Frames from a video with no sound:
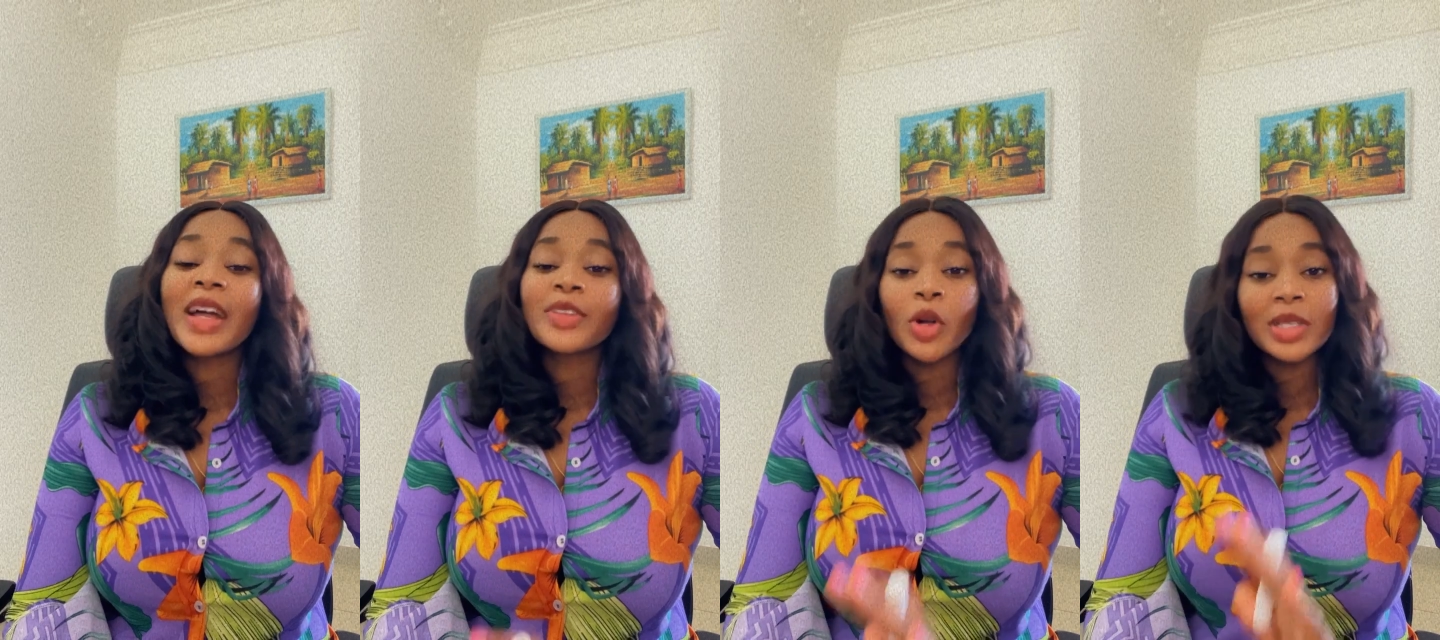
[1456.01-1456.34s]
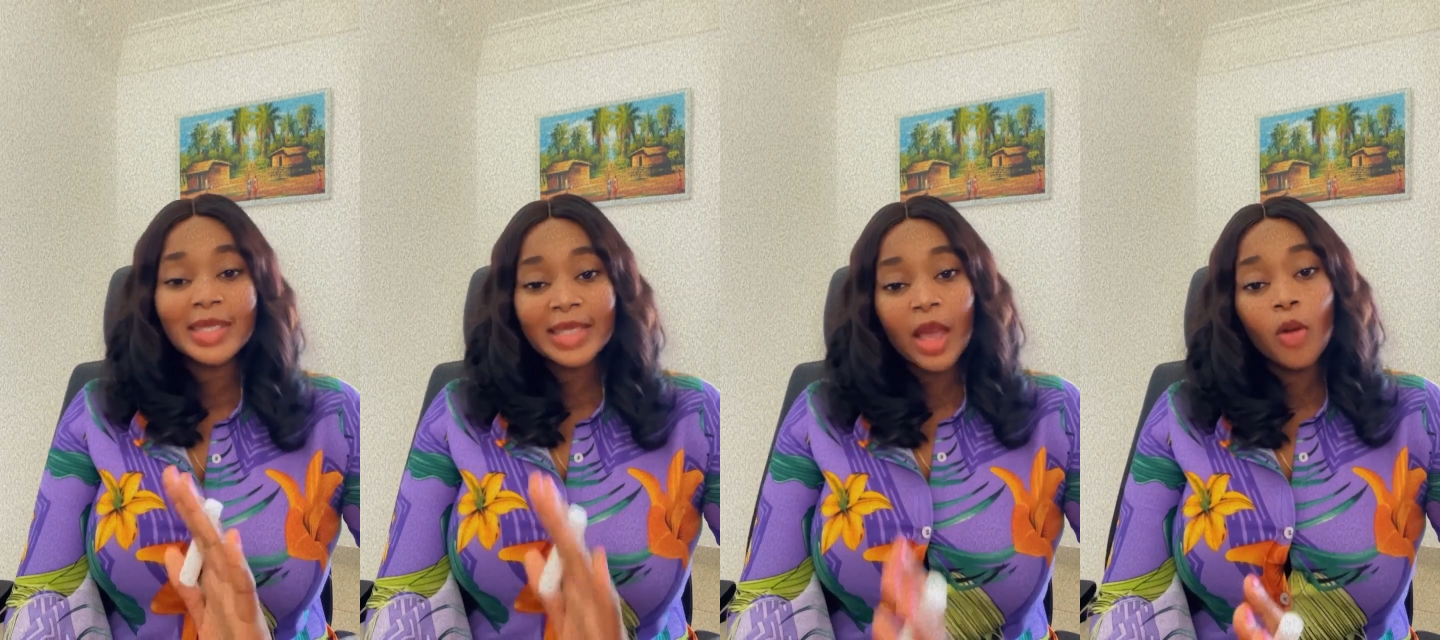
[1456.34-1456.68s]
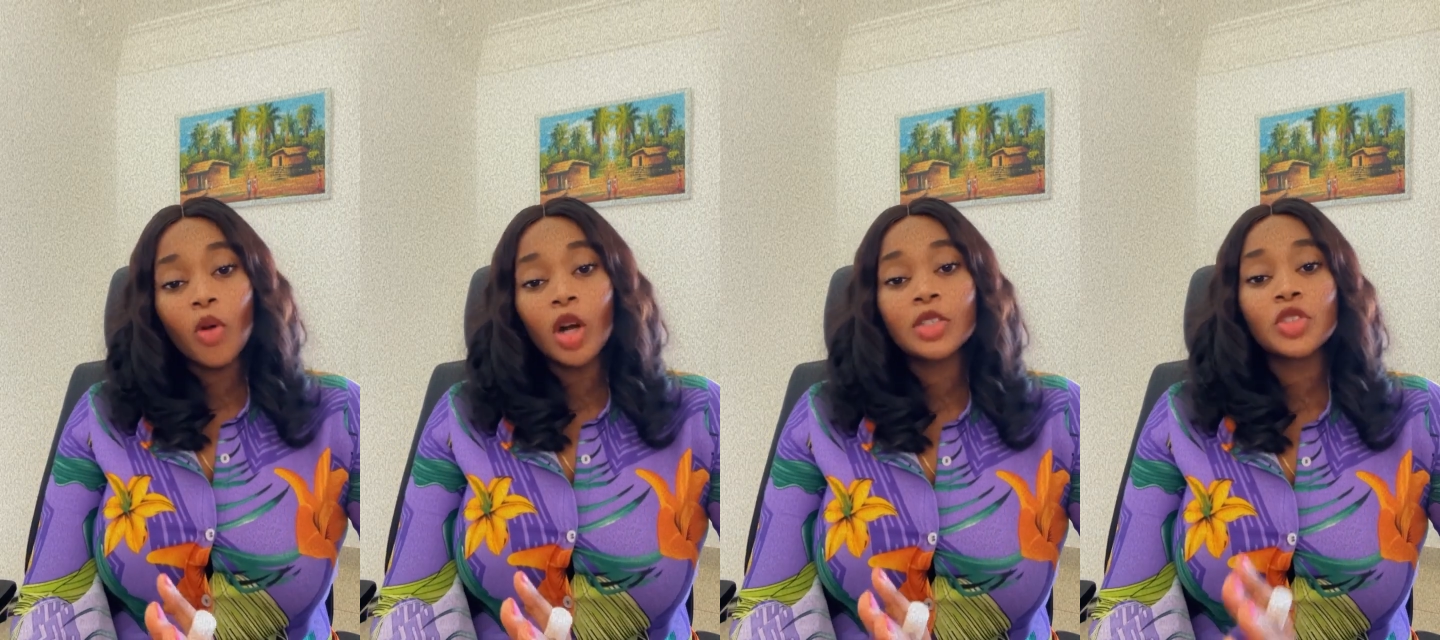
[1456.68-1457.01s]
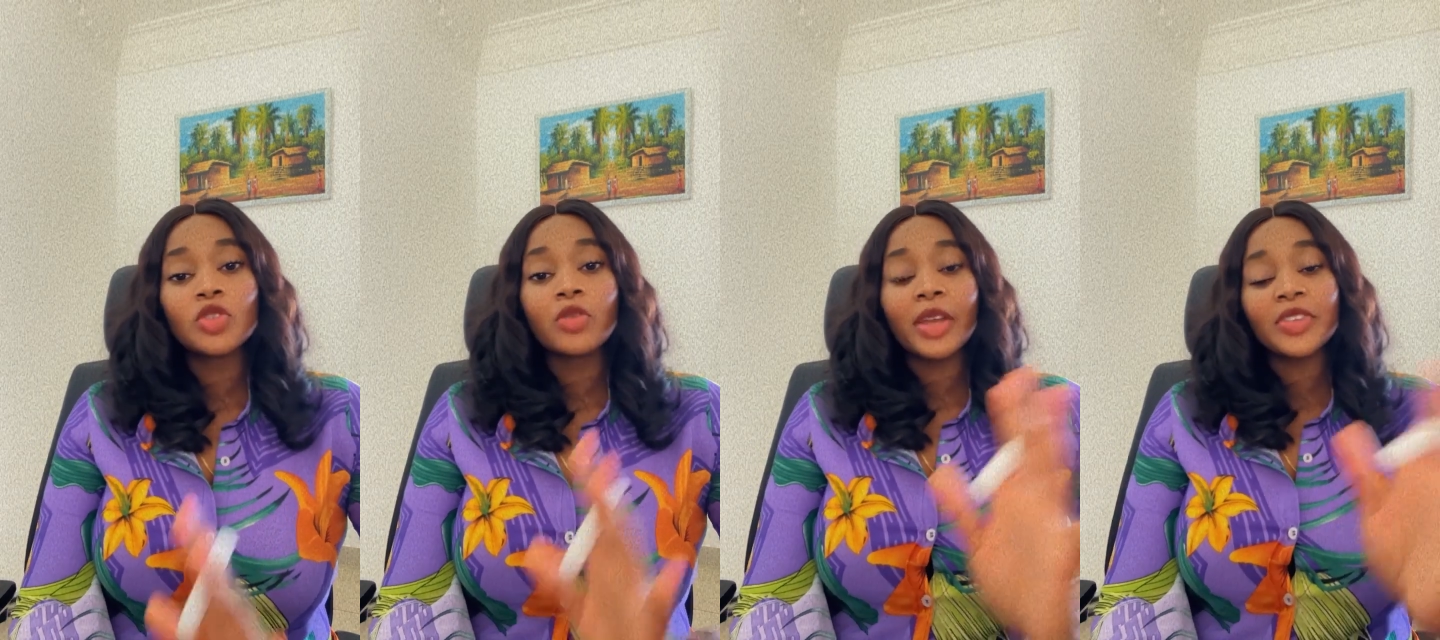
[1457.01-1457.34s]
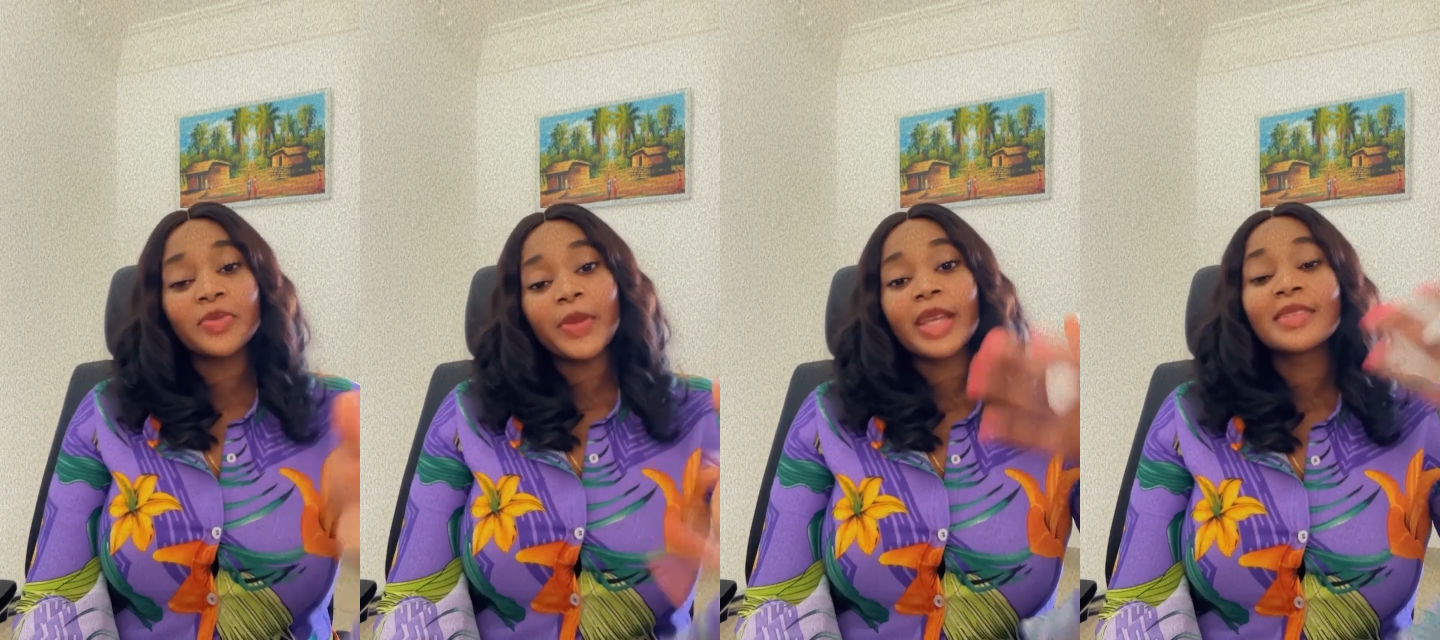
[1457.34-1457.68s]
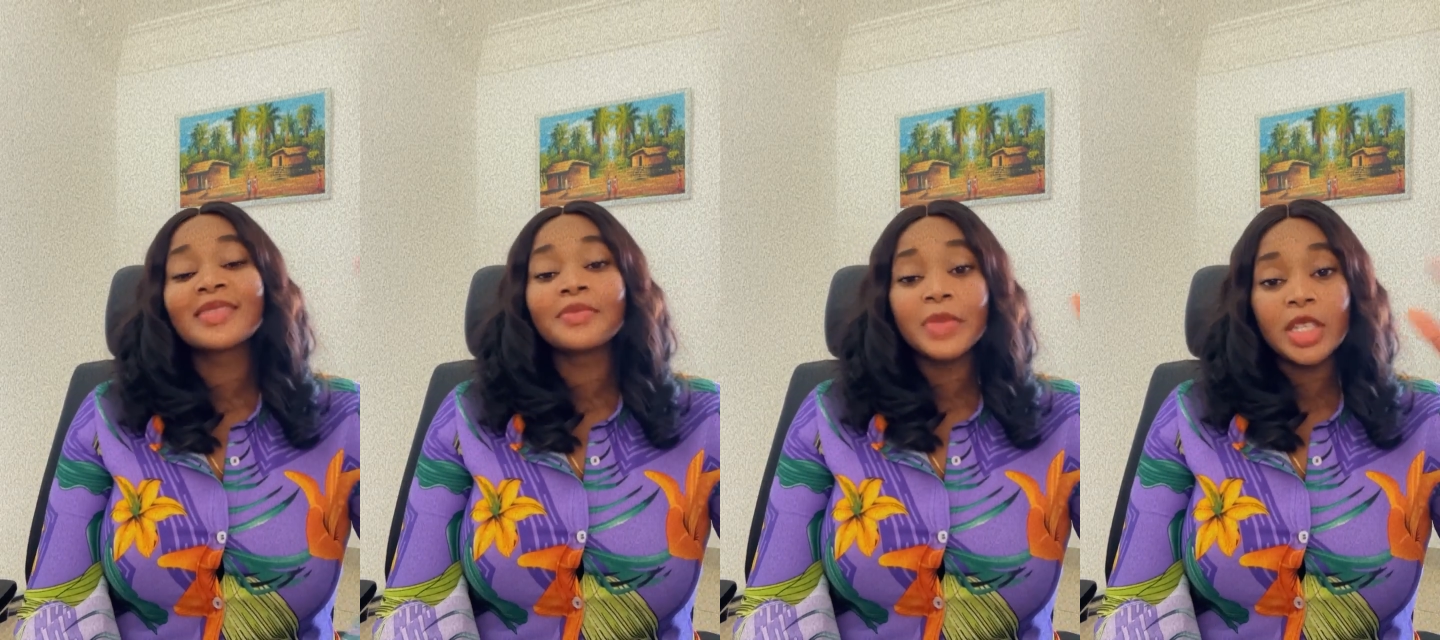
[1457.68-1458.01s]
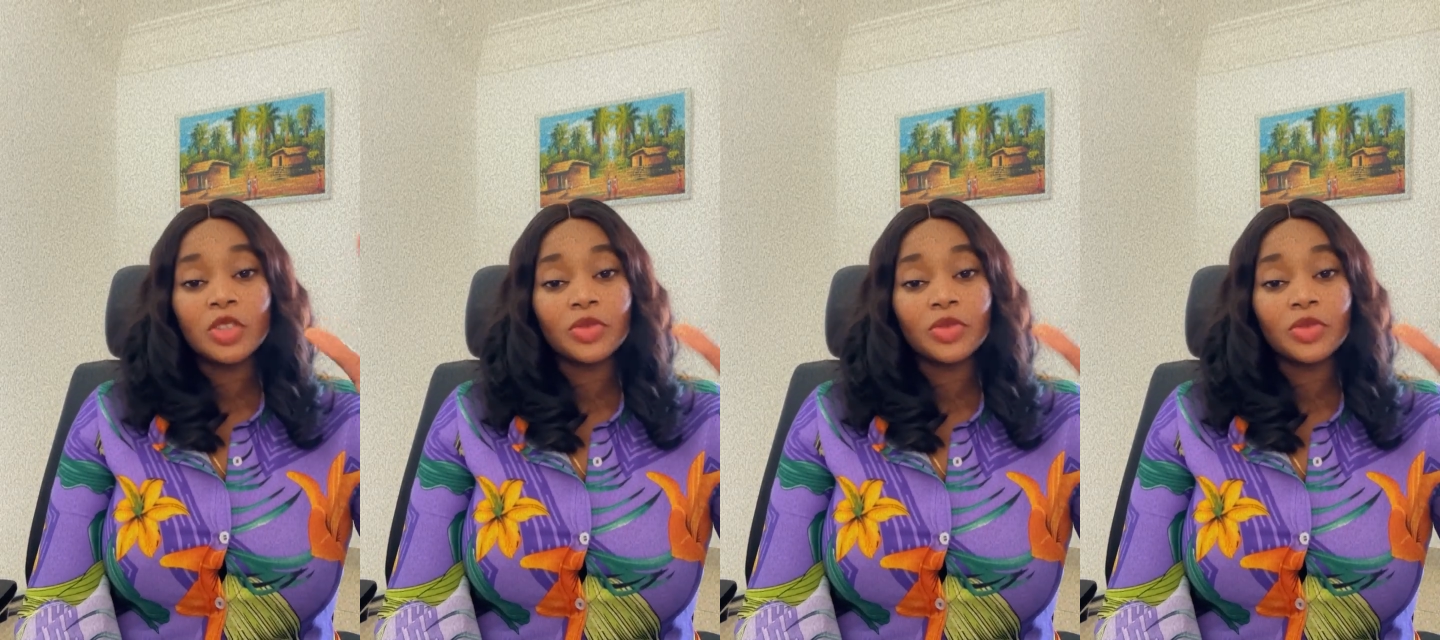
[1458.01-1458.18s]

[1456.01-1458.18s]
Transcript: don't say what you expect me